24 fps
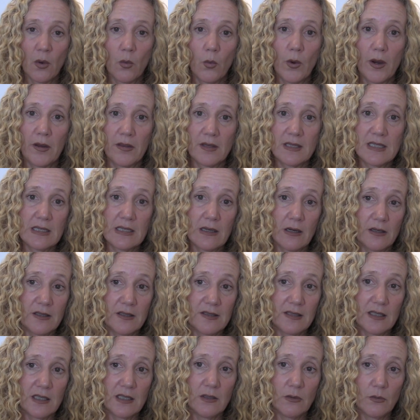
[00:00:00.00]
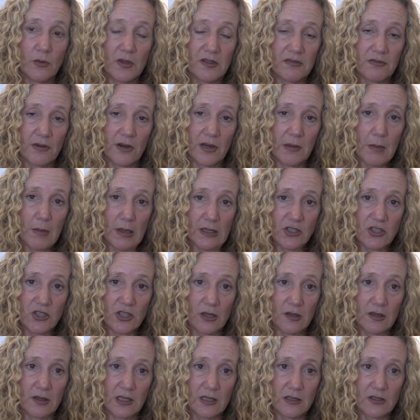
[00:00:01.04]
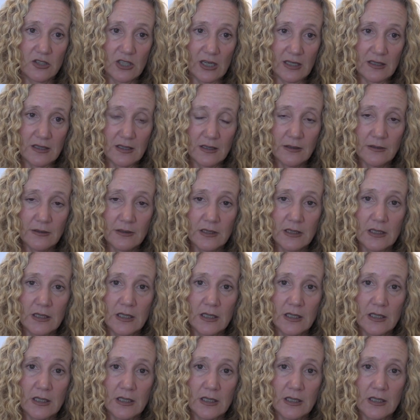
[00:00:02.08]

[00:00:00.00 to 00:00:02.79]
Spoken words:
where the DRC was very much on the agenda.